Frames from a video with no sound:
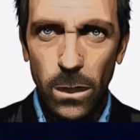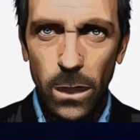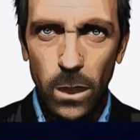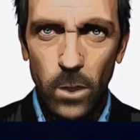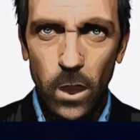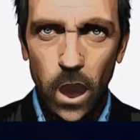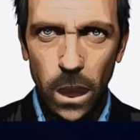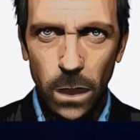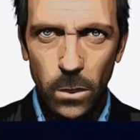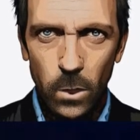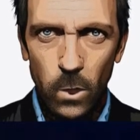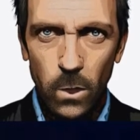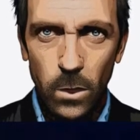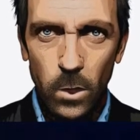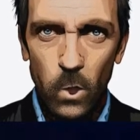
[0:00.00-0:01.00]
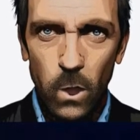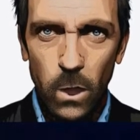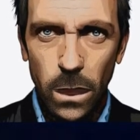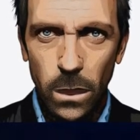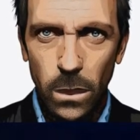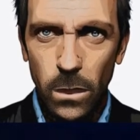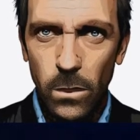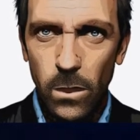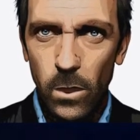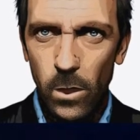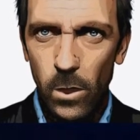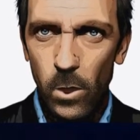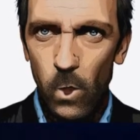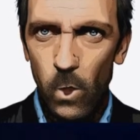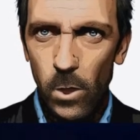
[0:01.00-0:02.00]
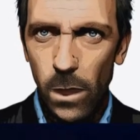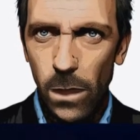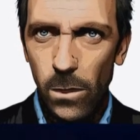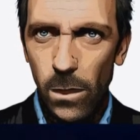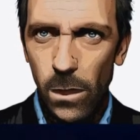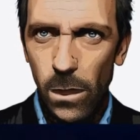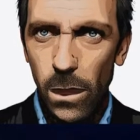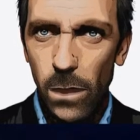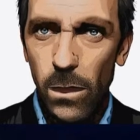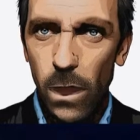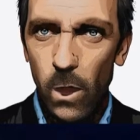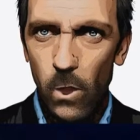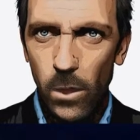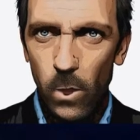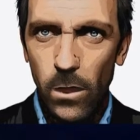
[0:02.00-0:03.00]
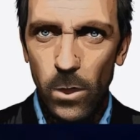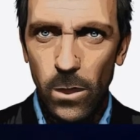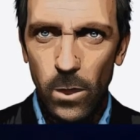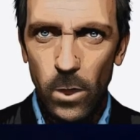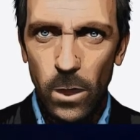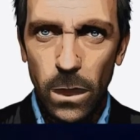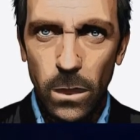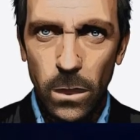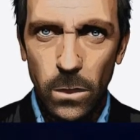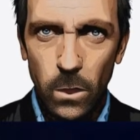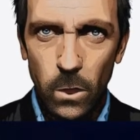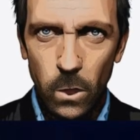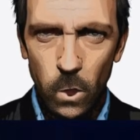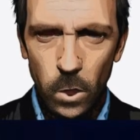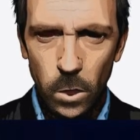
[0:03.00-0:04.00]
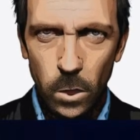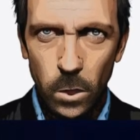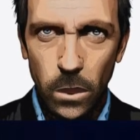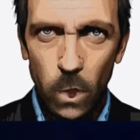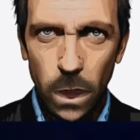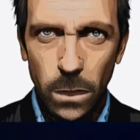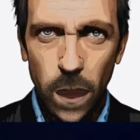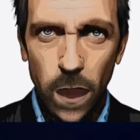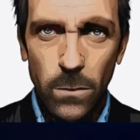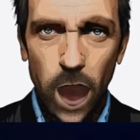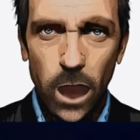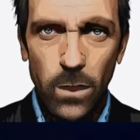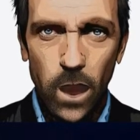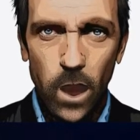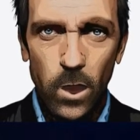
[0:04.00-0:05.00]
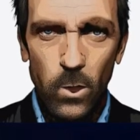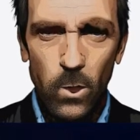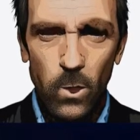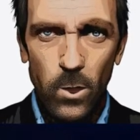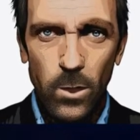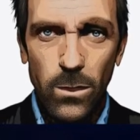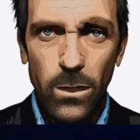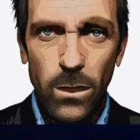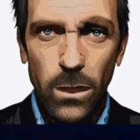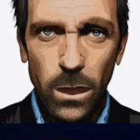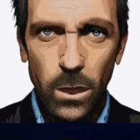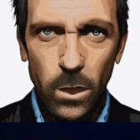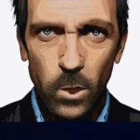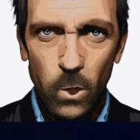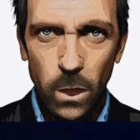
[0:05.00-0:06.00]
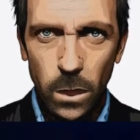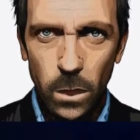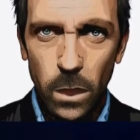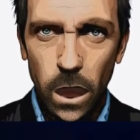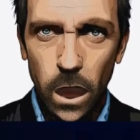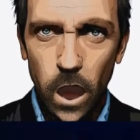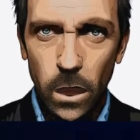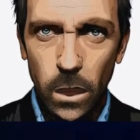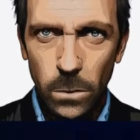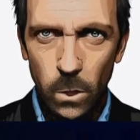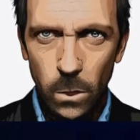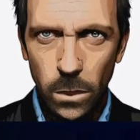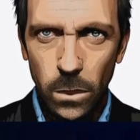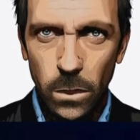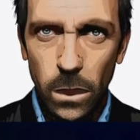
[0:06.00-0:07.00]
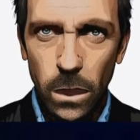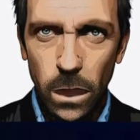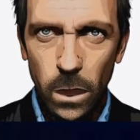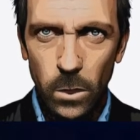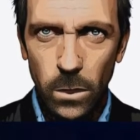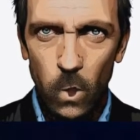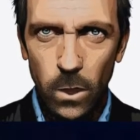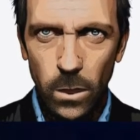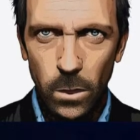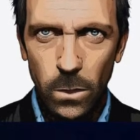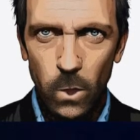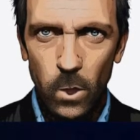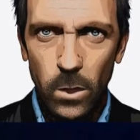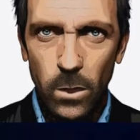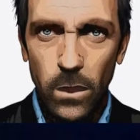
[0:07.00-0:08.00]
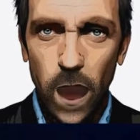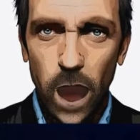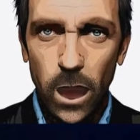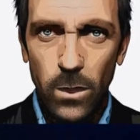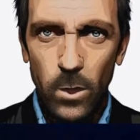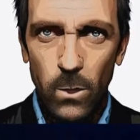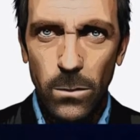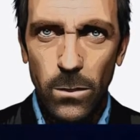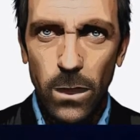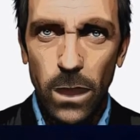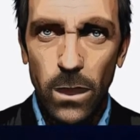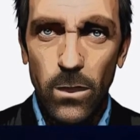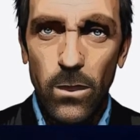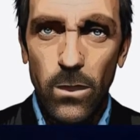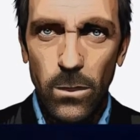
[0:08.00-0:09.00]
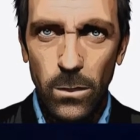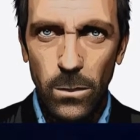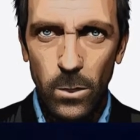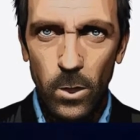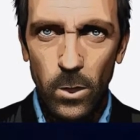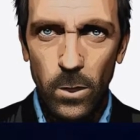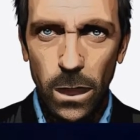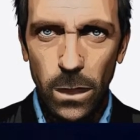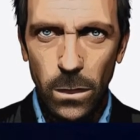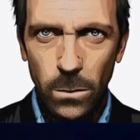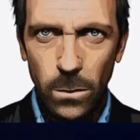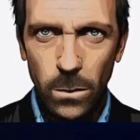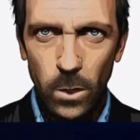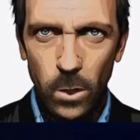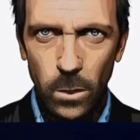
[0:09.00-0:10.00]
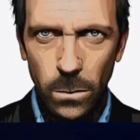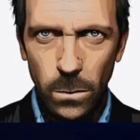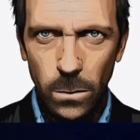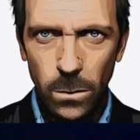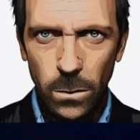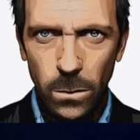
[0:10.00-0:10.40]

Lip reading: Interactions in the upper atmosphere appear to transform this stream of ions into a neutral form that can penetrate to surprisingly low altitudes.